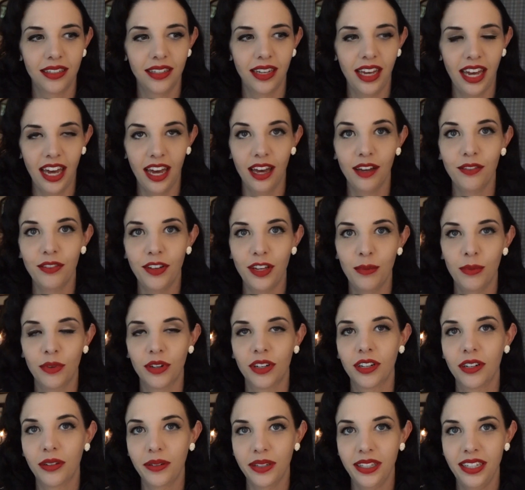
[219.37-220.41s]
have a more
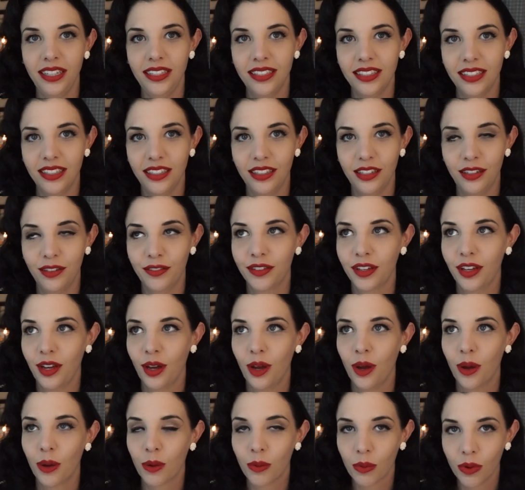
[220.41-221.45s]
cohesive
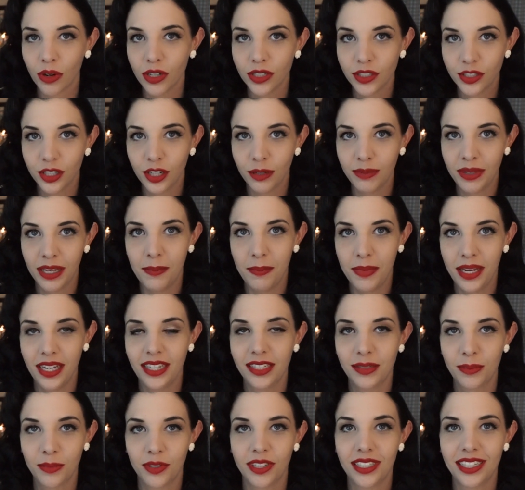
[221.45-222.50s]
wardrobe that
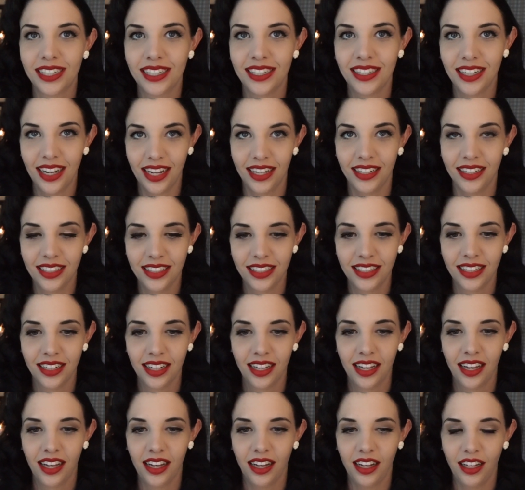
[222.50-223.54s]
makes more sense
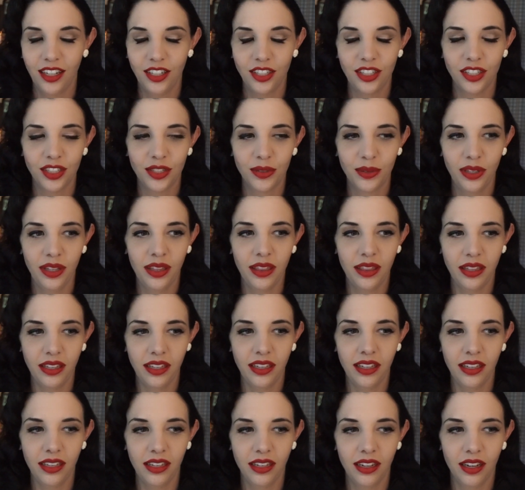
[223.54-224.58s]
is just really
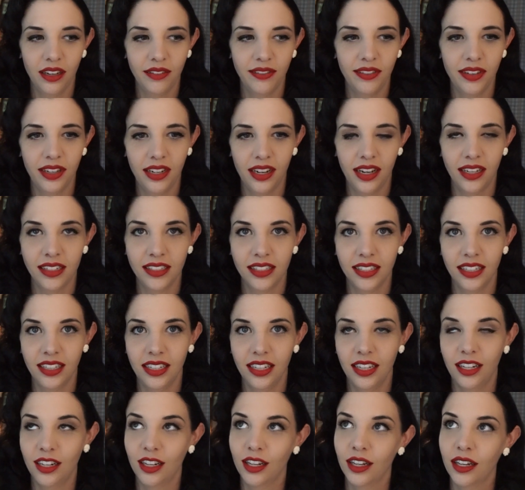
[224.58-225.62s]
thinking of it as like
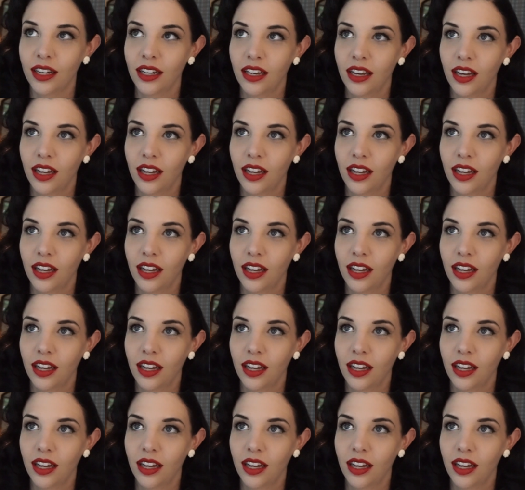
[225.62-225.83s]
in a